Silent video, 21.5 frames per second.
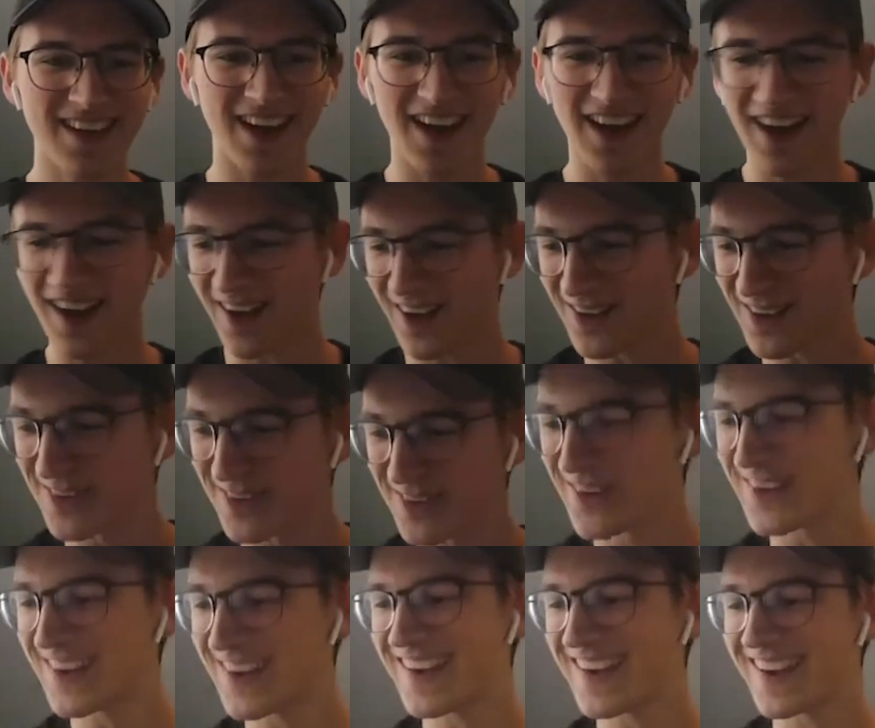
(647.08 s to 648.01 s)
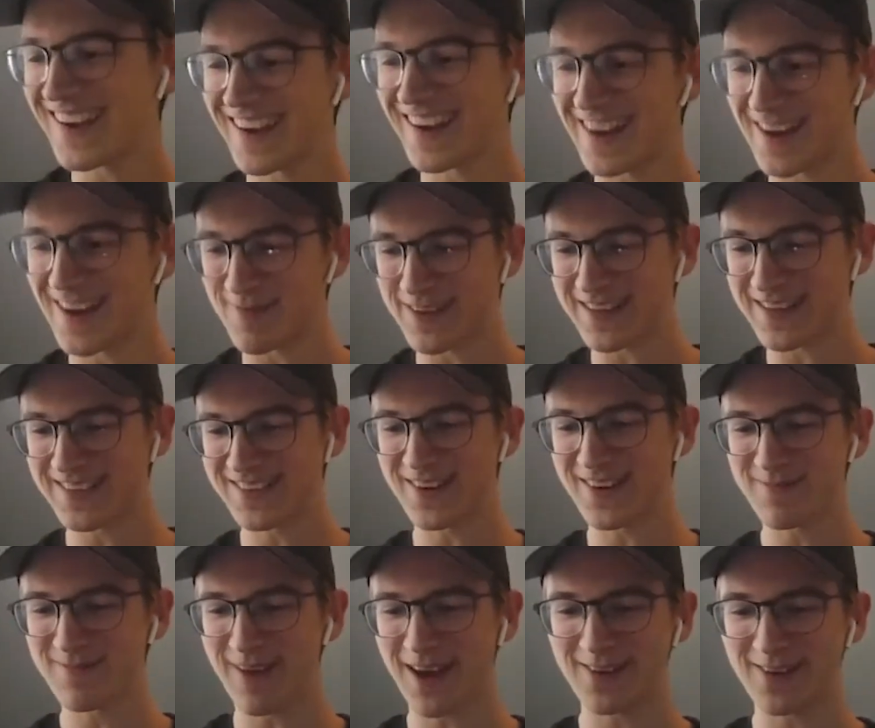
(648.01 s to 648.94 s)
I'll look it up. It's
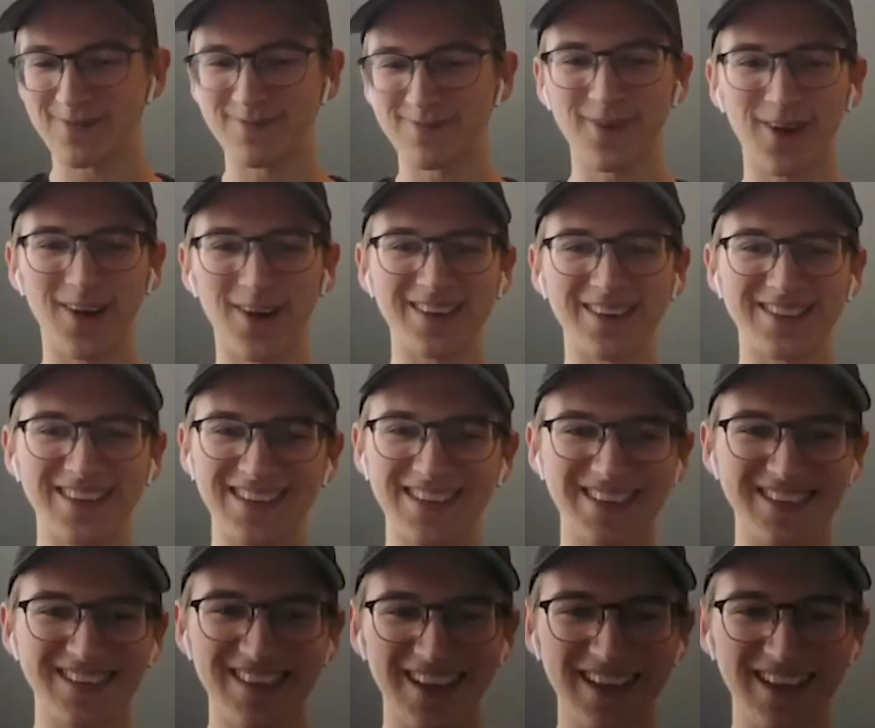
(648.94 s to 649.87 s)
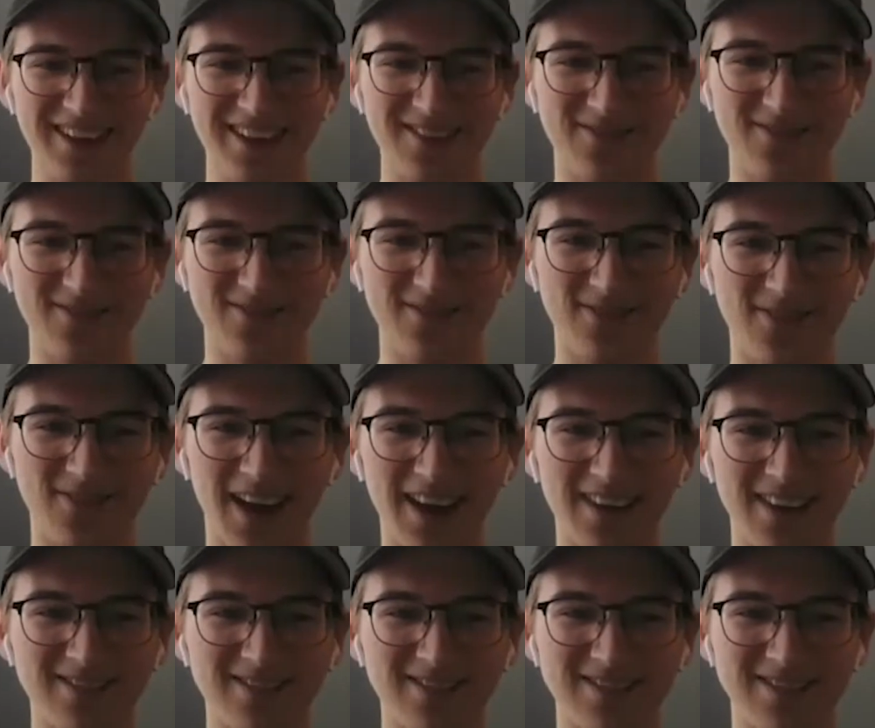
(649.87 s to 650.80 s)
on Mountain Project. It's like a
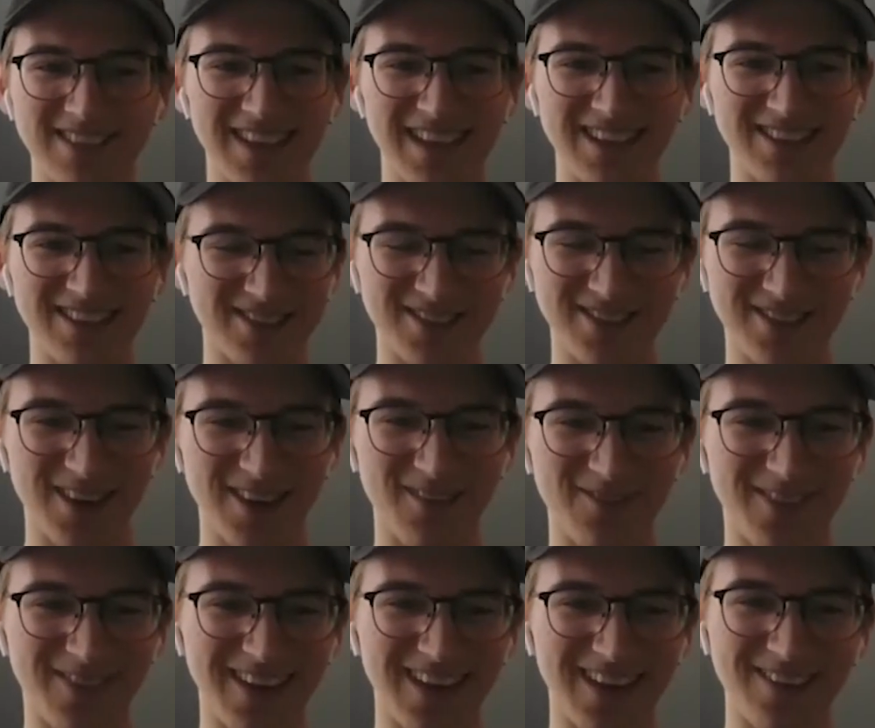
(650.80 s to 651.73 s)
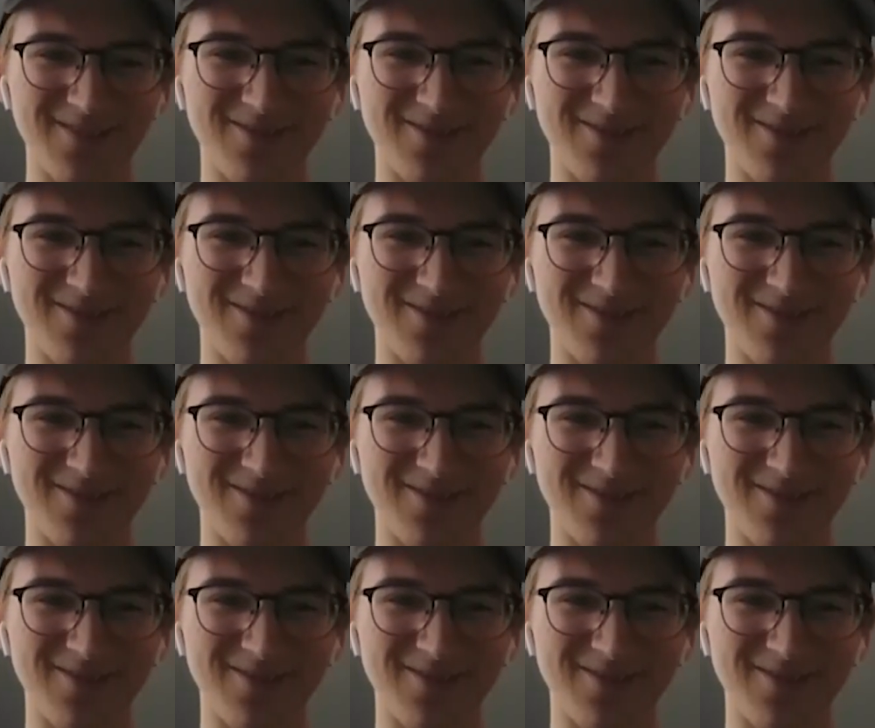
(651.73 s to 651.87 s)
5-6 or something.